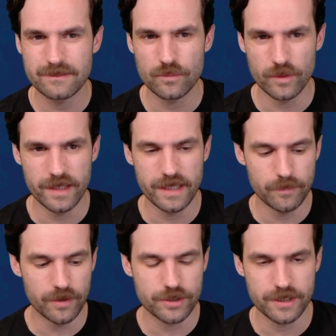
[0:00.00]
really
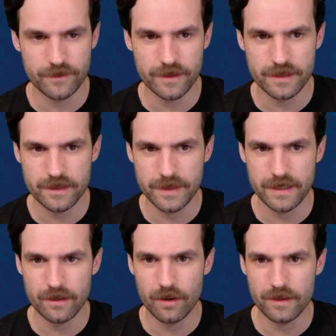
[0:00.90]
pushing for this to be
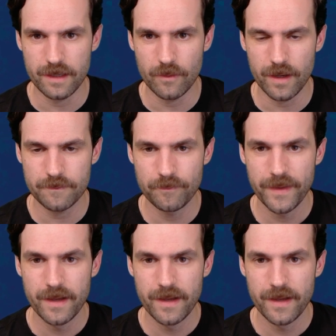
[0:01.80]
the card that I want.